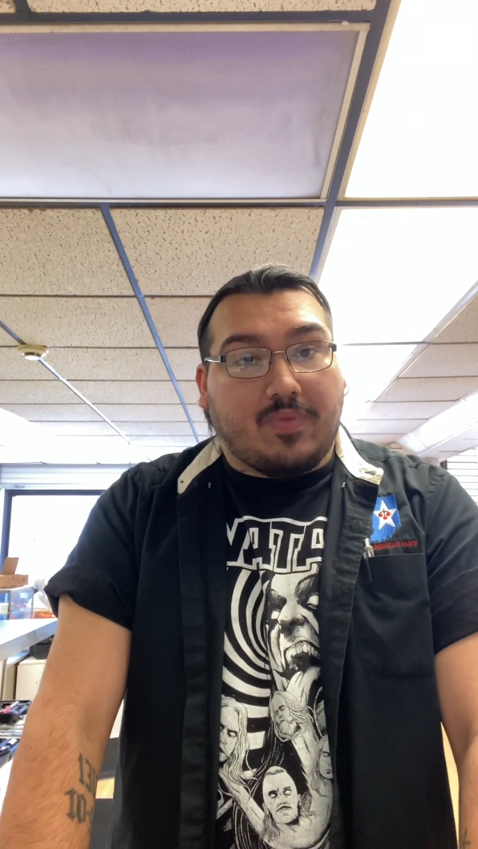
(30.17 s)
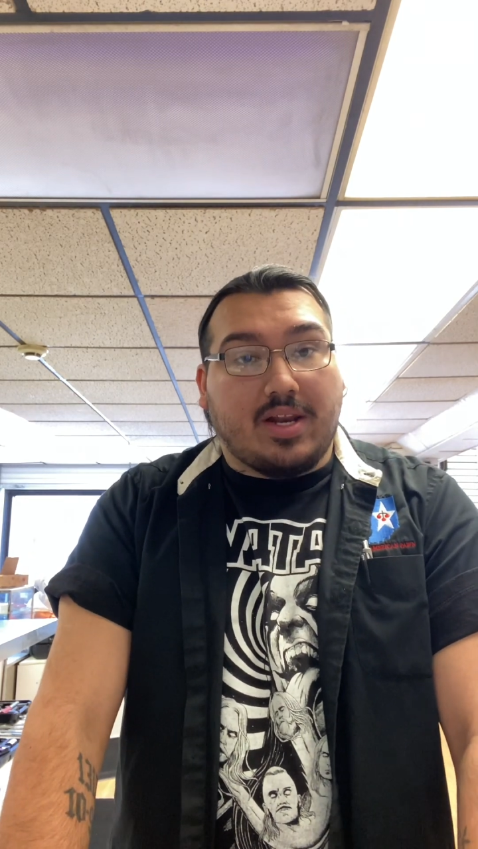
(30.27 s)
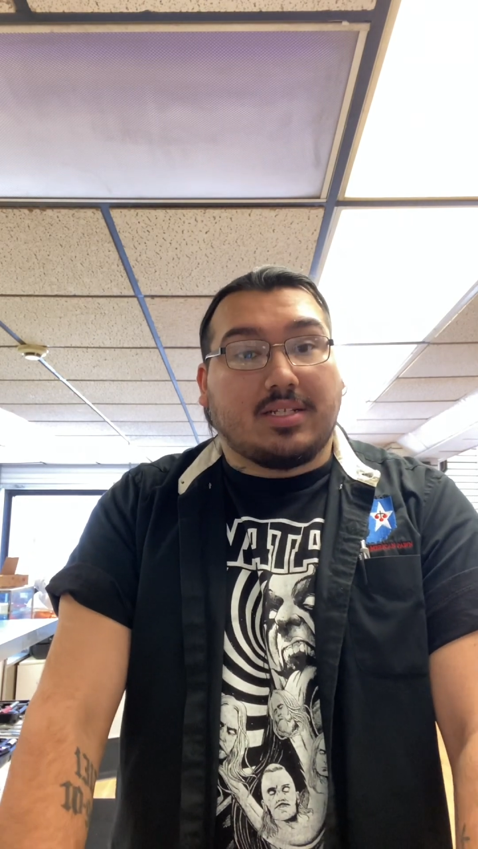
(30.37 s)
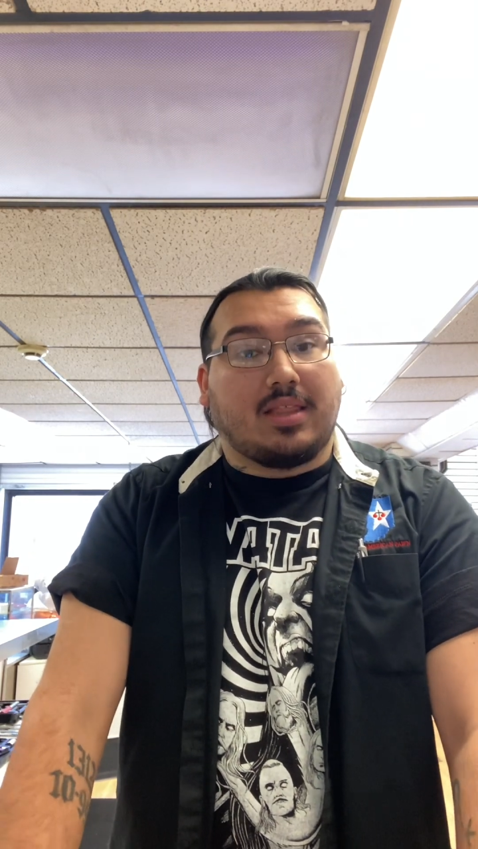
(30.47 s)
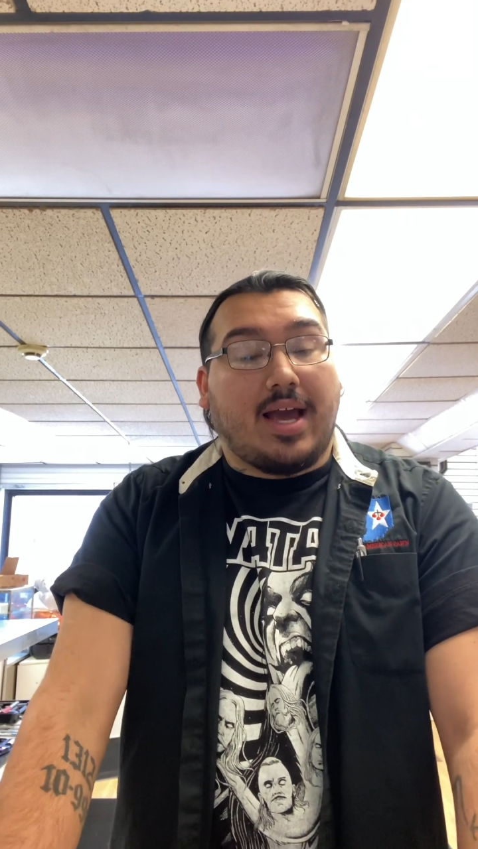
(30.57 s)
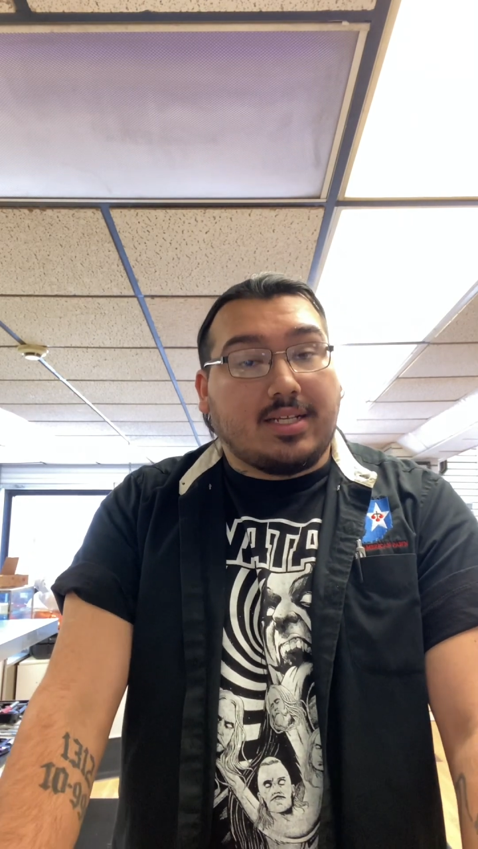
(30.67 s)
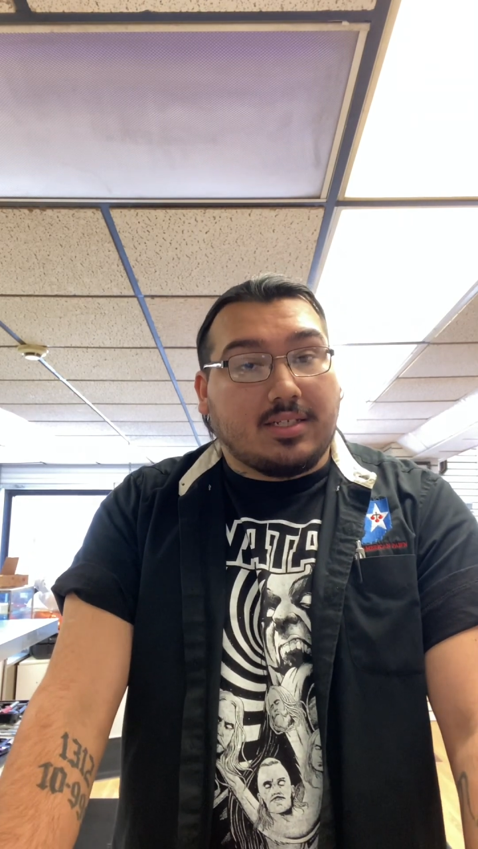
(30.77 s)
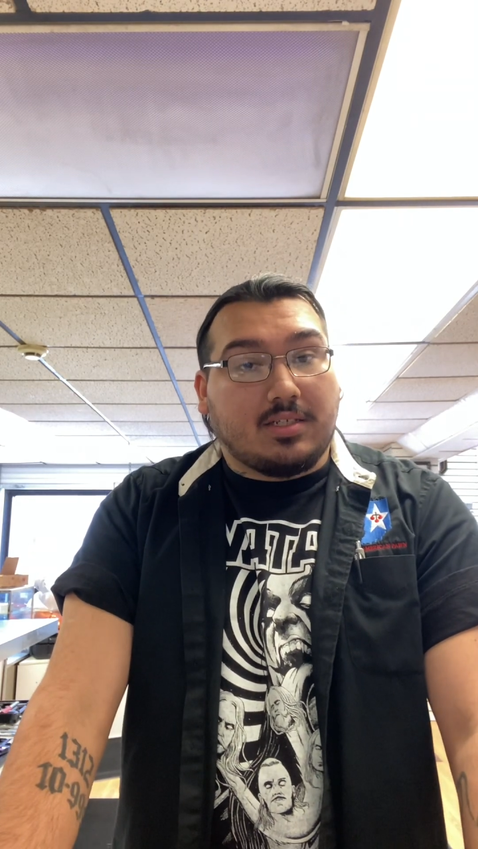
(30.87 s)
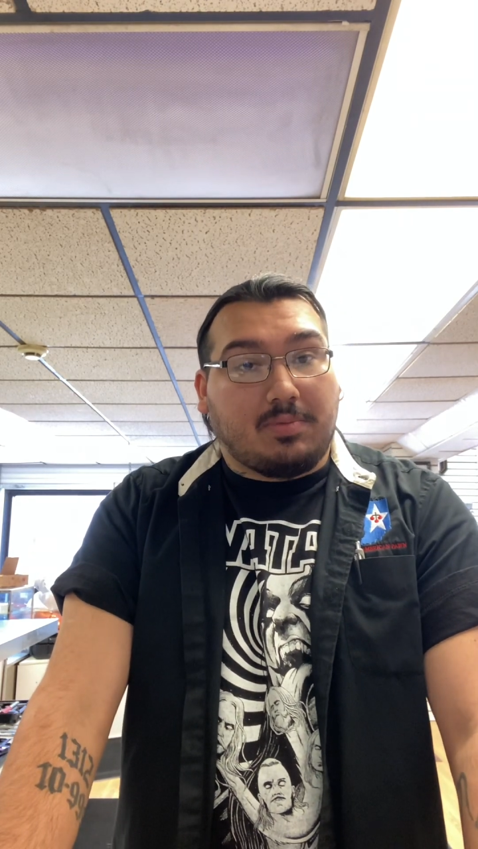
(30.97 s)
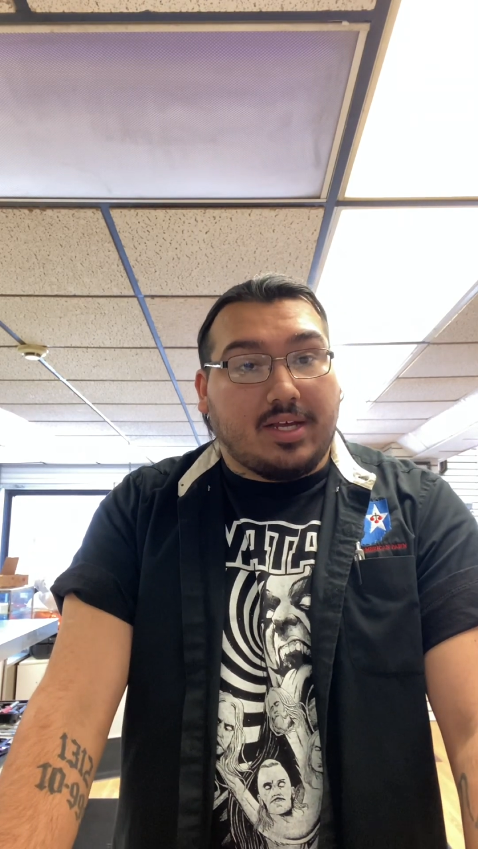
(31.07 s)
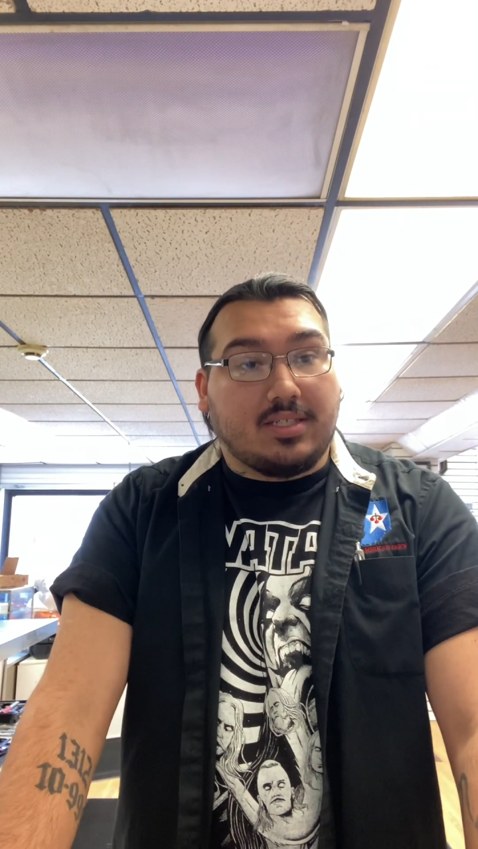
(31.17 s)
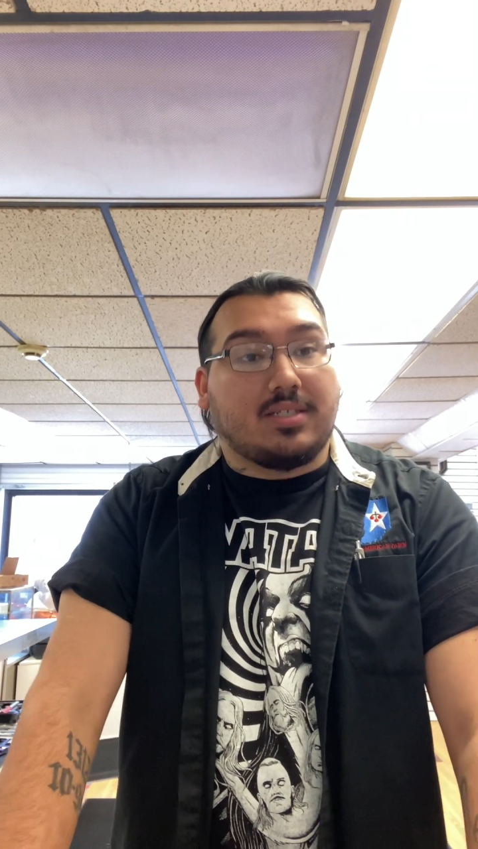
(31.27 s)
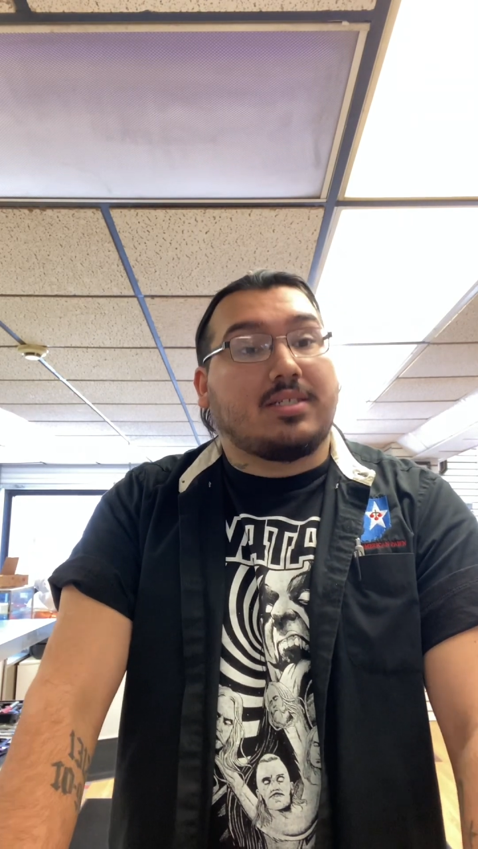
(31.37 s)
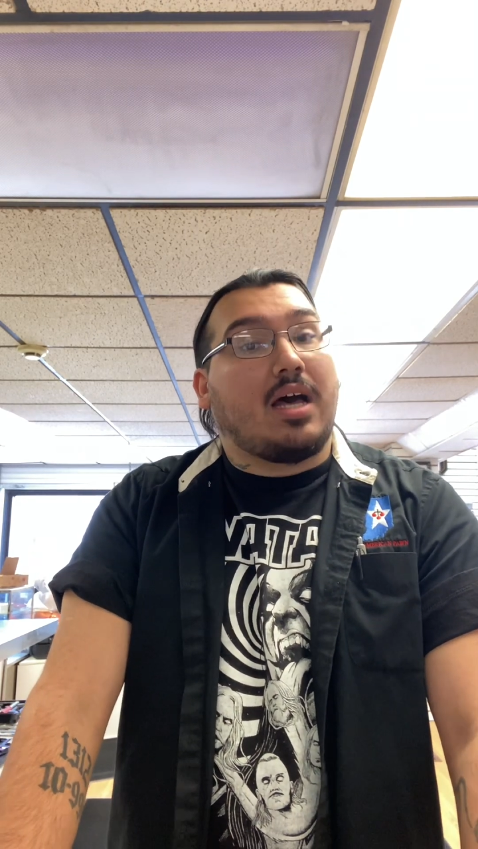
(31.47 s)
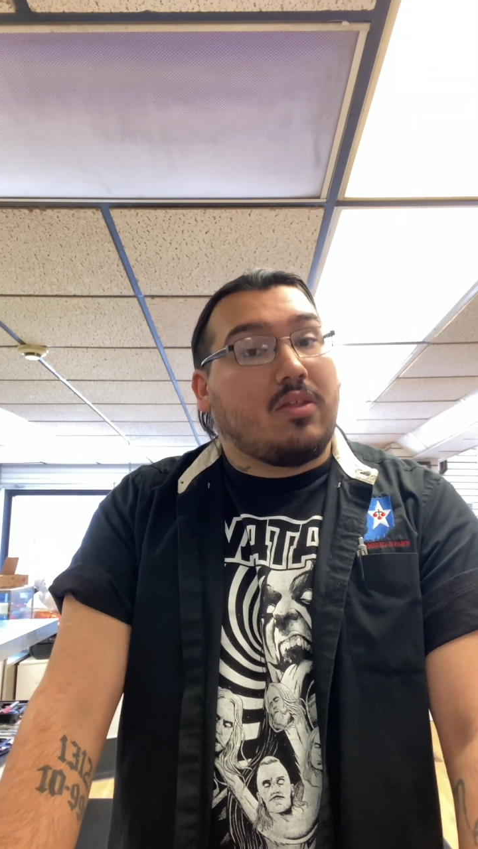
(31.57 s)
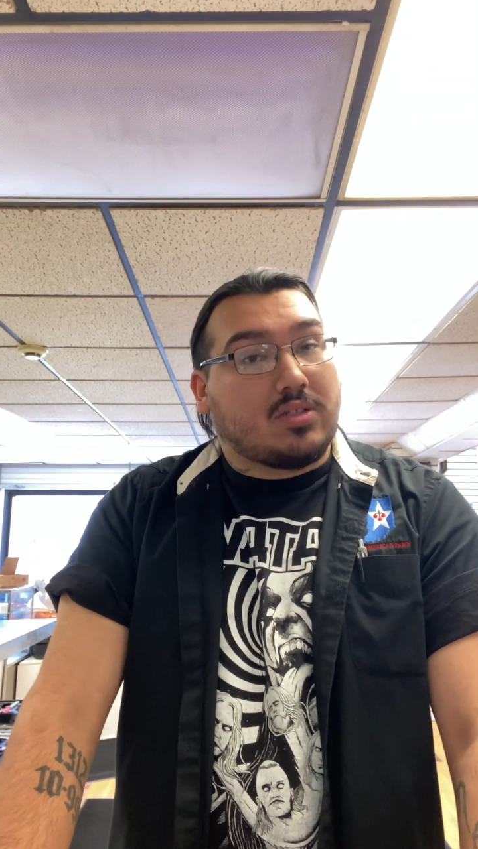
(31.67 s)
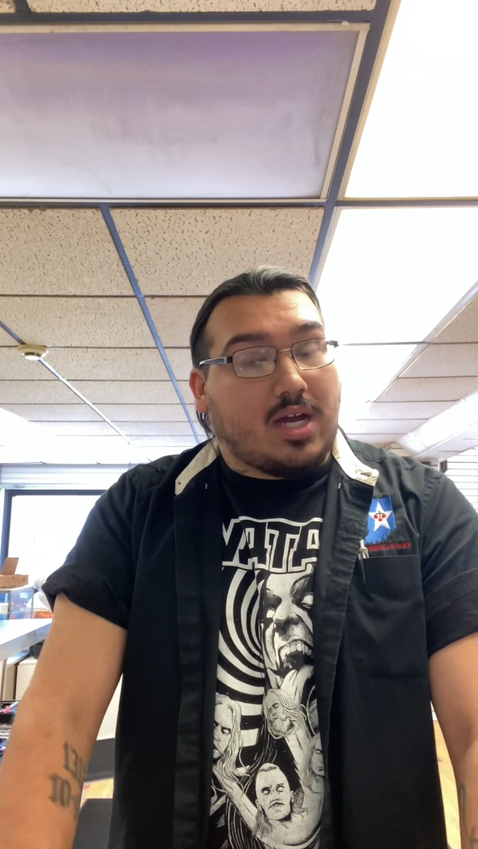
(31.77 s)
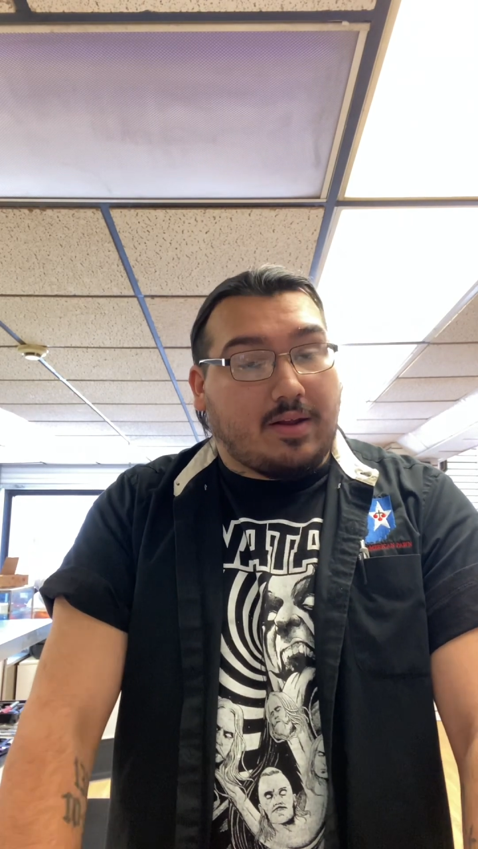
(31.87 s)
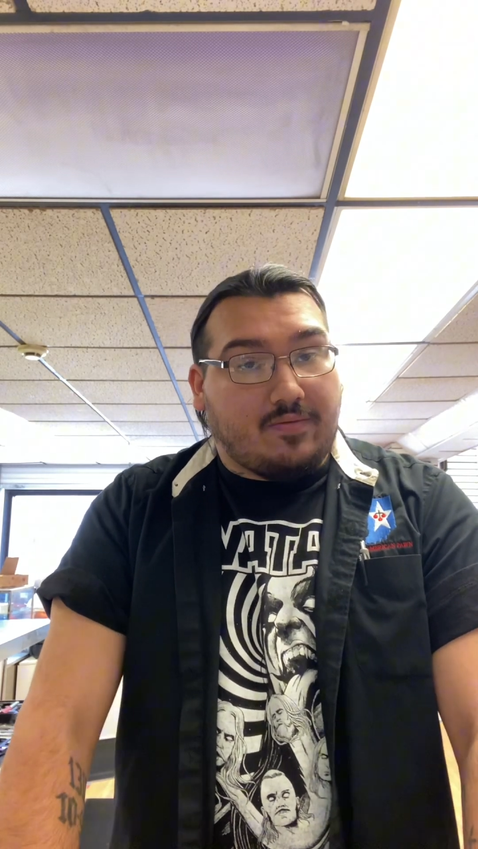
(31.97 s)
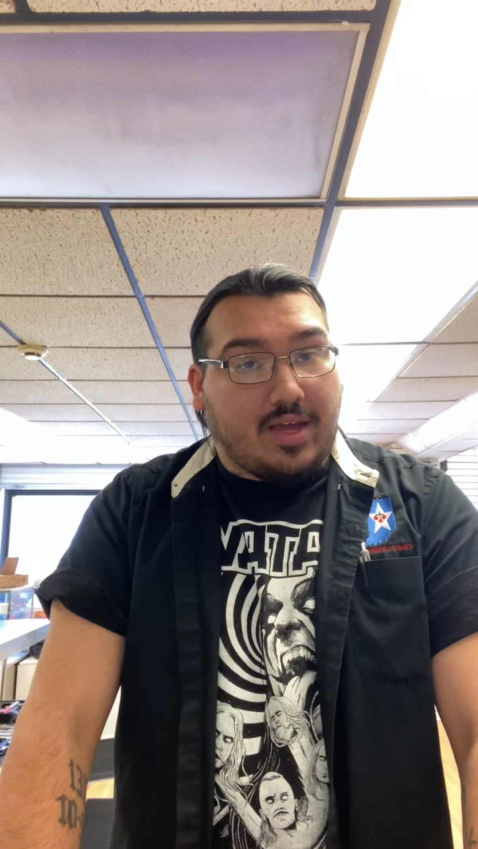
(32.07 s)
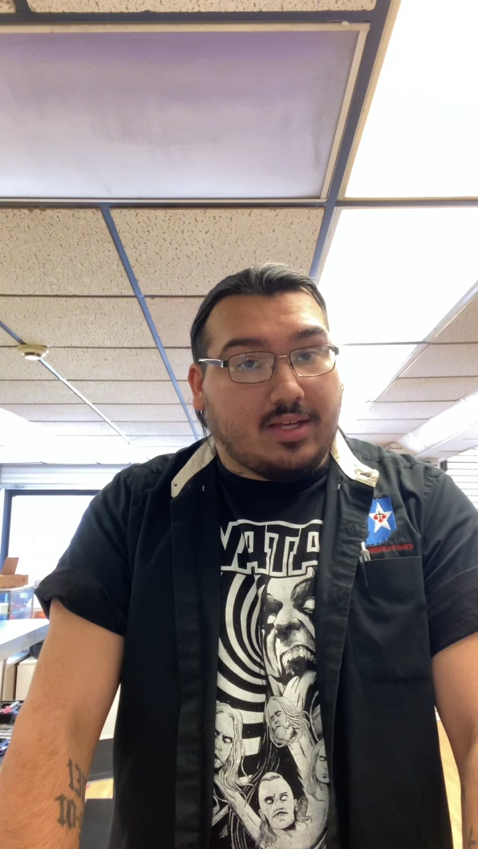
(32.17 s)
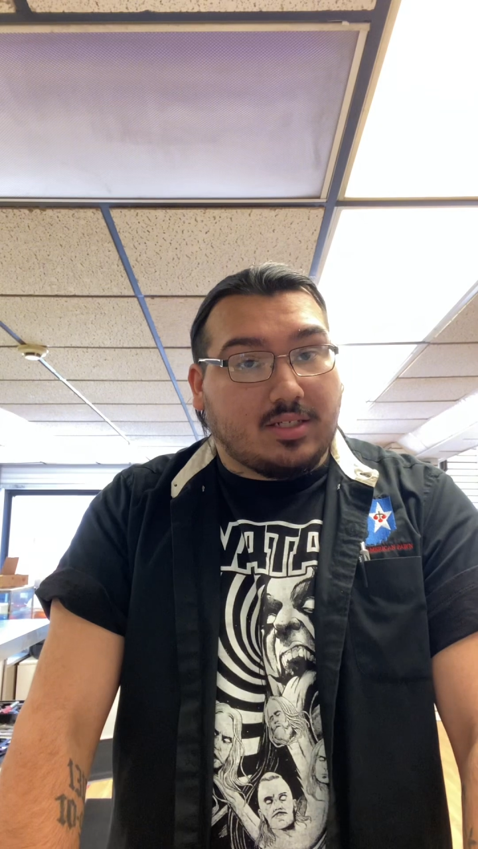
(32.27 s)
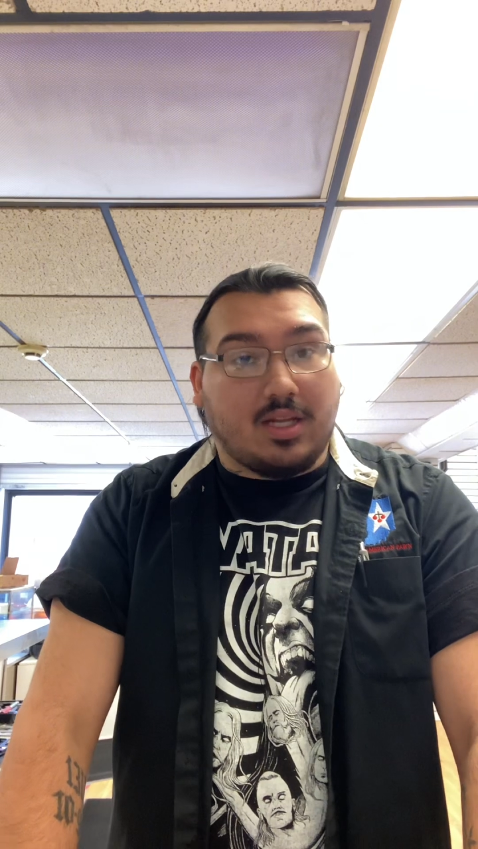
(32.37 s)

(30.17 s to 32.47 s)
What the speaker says: that is a licensed place to sell those kind of things.